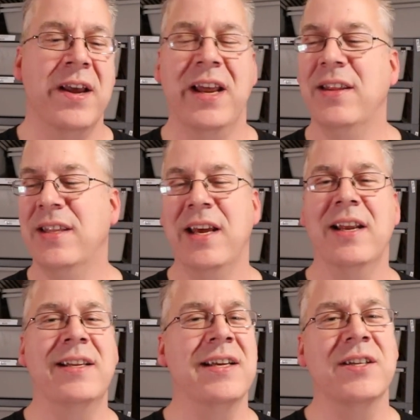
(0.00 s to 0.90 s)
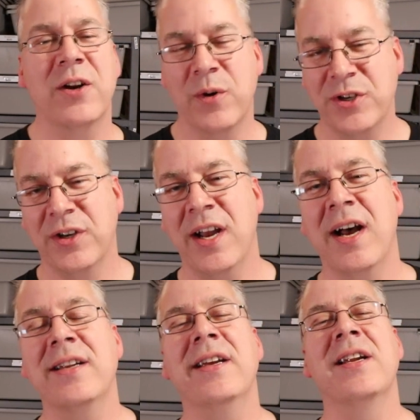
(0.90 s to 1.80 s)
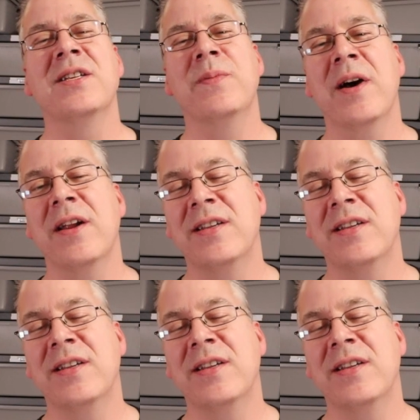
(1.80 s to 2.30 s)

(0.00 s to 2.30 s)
It doesn't know what your content is about.